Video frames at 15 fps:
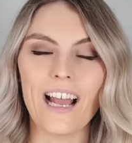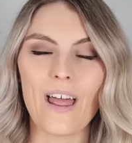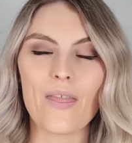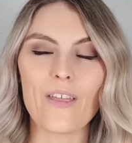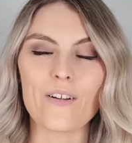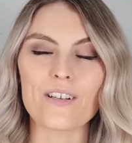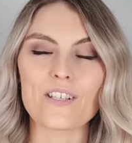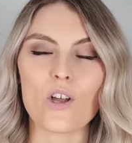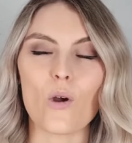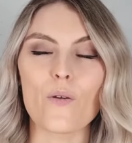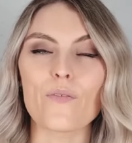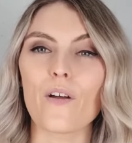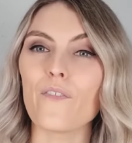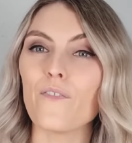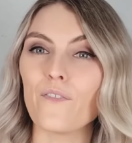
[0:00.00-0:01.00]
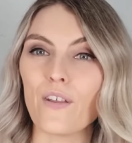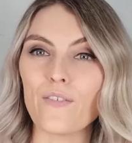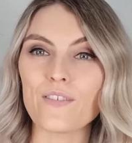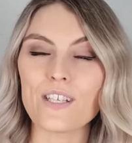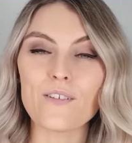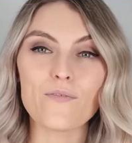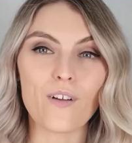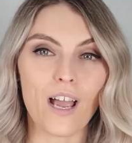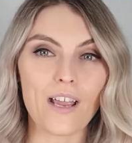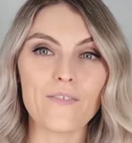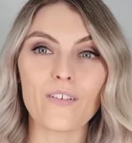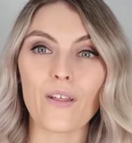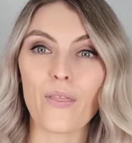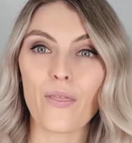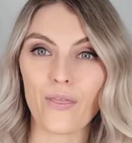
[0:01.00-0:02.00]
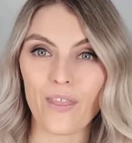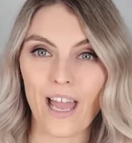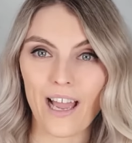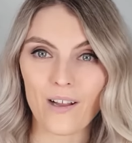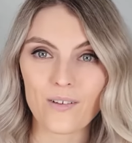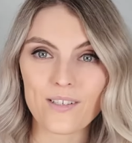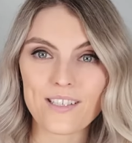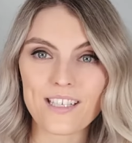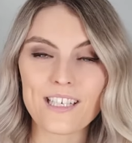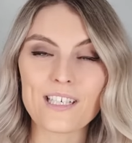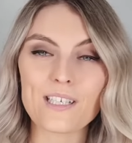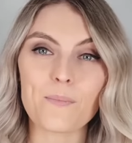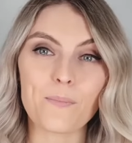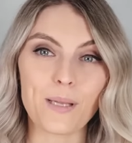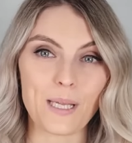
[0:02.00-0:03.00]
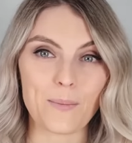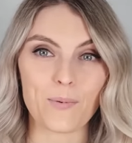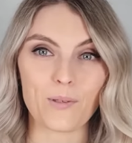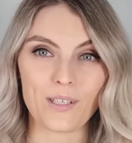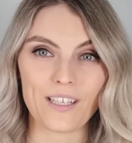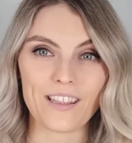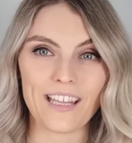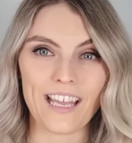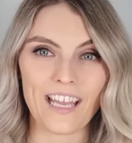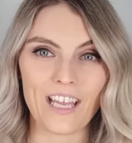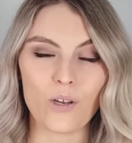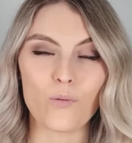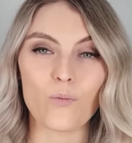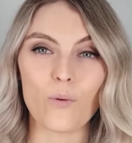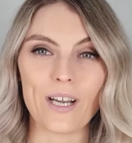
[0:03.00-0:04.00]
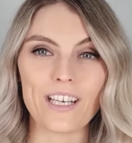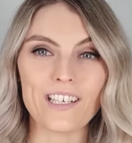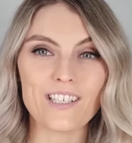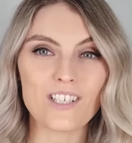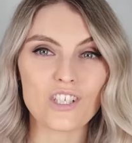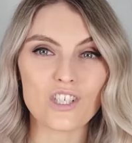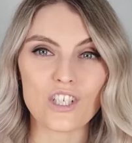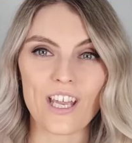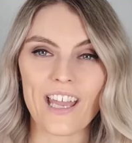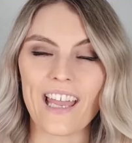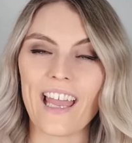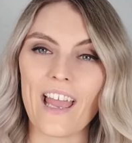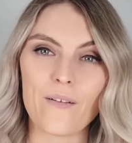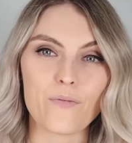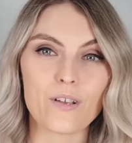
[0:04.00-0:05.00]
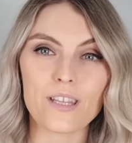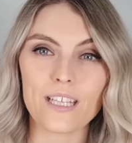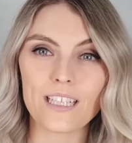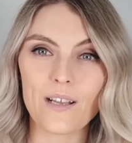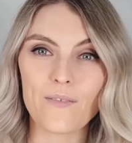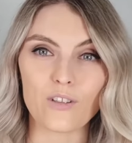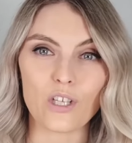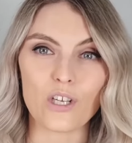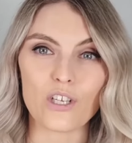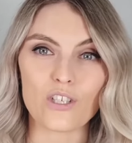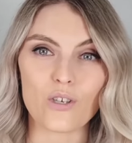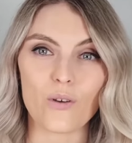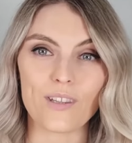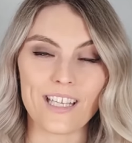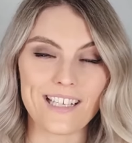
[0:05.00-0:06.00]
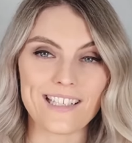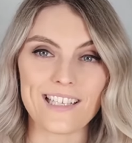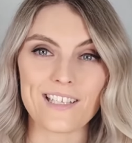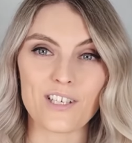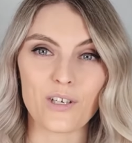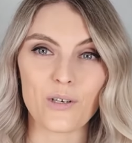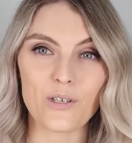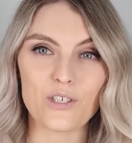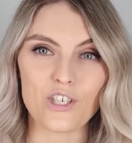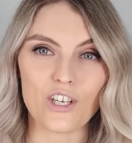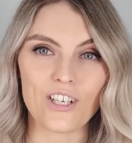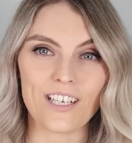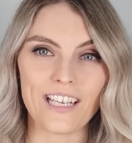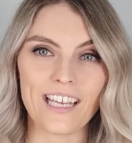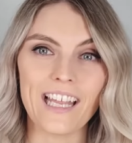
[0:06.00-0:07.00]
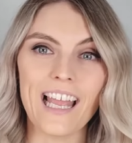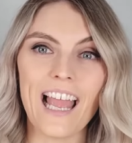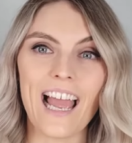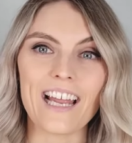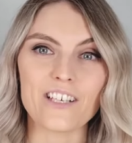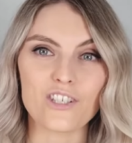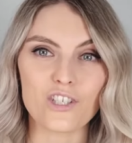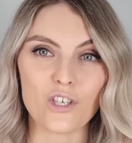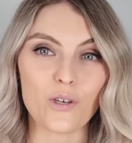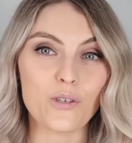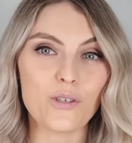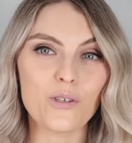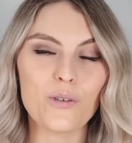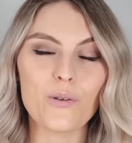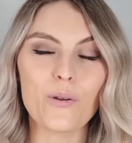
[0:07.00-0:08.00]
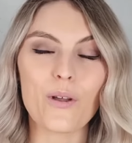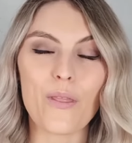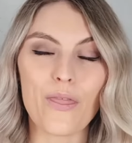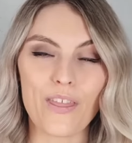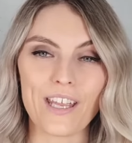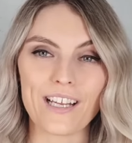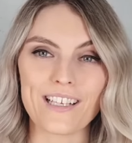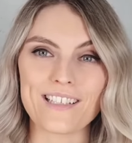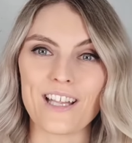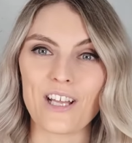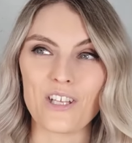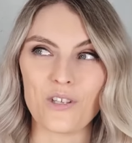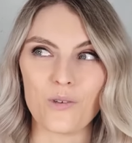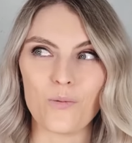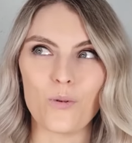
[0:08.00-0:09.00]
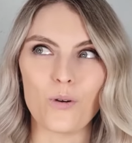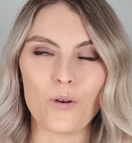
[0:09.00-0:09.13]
There is over 55,000 people in there ready to share everything they've learned on their Sistaco journey and show you things that you will